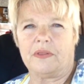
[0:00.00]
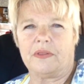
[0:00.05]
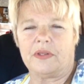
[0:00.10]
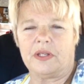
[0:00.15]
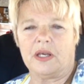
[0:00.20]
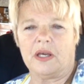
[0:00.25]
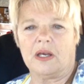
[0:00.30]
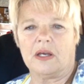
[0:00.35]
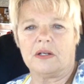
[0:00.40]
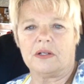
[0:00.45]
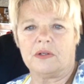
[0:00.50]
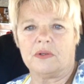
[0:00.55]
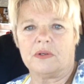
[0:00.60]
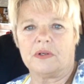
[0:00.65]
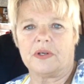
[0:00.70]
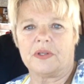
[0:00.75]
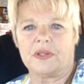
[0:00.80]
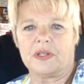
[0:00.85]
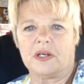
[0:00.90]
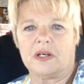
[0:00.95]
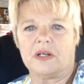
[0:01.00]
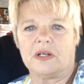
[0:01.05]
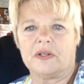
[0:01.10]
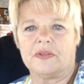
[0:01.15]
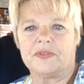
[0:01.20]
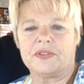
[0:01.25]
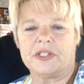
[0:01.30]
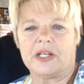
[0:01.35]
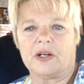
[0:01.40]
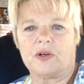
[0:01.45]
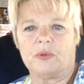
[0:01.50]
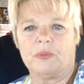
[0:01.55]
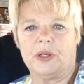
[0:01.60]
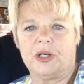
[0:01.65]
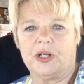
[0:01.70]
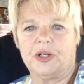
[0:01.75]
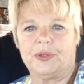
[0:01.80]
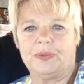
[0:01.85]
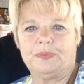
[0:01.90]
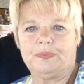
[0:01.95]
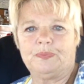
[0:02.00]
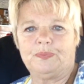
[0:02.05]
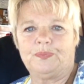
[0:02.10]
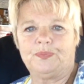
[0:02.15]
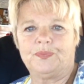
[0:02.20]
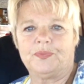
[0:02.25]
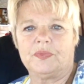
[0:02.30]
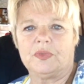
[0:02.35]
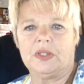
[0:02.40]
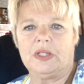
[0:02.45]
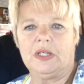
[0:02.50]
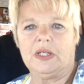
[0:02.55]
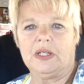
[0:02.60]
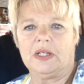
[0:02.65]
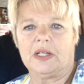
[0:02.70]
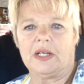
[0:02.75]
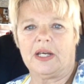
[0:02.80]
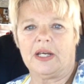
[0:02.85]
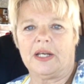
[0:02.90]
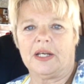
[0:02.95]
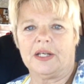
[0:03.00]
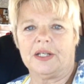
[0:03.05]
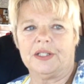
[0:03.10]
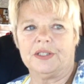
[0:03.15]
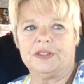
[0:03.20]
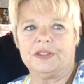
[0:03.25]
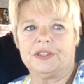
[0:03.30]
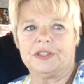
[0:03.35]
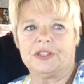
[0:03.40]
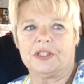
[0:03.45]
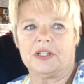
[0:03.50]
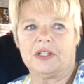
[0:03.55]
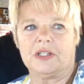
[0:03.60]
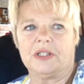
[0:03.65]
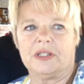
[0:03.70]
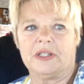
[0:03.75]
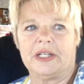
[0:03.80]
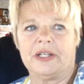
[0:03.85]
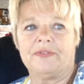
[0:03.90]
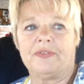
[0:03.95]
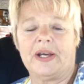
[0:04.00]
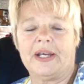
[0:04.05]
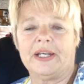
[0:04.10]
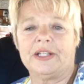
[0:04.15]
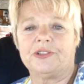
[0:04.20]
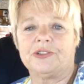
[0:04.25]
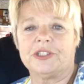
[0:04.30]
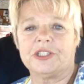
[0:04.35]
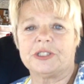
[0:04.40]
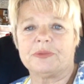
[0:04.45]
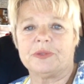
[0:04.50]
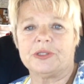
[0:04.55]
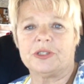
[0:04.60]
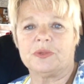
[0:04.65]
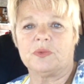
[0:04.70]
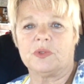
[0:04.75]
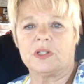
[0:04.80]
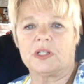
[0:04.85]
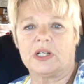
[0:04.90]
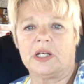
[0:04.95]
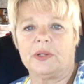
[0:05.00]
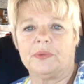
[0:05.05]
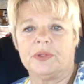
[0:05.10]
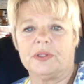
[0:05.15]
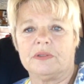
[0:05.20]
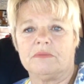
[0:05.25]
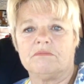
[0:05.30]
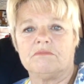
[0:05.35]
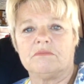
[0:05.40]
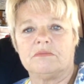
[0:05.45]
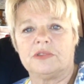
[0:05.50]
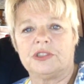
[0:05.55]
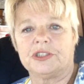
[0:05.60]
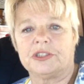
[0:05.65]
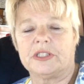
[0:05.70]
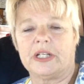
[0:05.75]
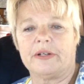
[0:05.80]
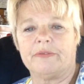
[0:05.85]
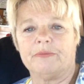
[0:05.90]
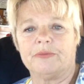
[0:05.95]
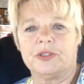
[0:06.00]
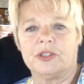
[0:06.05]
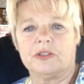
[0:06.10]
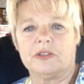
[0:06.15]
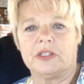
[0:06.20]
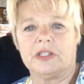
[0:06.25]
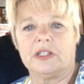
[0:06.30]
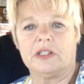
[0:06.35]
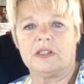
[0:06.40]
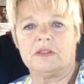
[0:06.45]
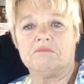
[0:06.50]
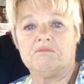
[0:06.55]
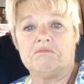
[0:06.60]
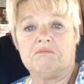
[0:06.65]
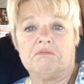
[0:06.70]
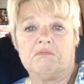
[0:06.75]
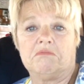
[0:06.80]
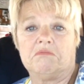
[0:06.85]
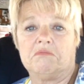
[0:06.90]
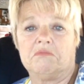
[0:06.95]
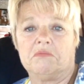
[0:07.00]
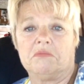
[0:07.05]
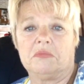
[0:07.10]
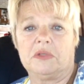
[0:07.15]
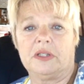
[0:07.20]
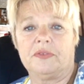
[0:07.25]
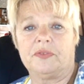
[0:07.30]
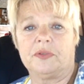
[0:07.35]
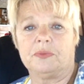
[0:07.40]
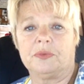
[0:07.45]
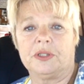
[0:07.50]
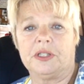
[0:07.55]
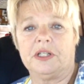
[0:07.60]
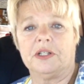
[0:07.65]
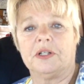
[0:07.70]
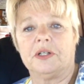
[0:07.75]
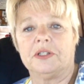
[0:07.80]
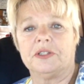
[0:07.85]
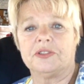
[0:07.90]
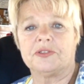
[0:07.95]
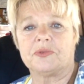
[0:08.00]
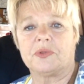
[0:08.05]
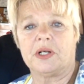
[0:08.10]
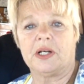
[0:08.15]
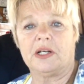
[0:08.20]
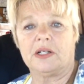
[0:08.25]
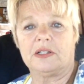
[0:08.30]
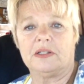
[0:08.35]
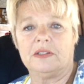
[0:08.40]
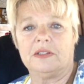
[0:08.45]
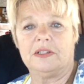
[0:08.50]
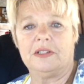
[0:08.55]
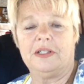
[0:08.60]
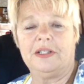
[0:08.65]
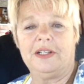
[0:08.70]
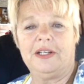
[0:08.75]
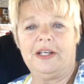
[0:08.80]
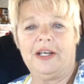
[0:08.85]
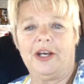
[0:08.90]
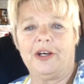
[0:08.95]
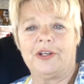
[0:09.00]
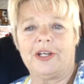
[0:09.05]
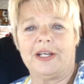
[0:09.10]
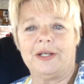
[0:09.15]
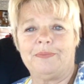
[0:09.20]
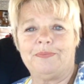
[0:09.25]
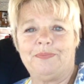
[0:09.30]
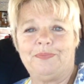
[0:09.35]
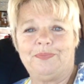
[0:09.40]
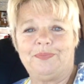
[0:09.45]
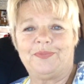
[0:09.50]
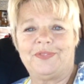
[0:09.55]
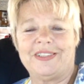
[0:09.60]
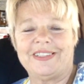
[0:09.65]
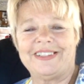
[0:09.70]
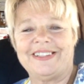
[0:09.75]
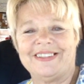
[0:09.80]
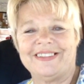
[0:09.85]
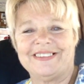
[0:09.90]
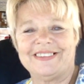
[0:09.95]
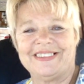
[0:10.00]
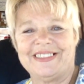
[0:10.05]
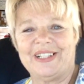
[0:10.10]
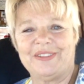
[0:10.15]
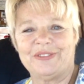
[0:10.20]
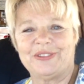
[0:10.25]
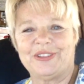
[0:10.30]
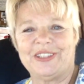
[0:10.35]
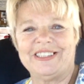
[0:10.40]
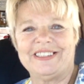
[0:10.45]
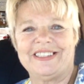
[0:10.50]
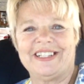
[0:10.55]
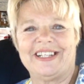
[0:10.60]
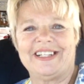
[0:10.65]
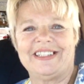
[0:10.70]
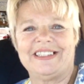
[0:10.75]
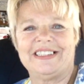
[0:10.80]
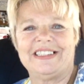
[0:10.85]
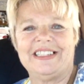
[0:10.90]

Yeah, north of Sacramento. And if I had transmission work, I would just have him tow it here, if it would get on his rack. Okay, take care. Have a great day.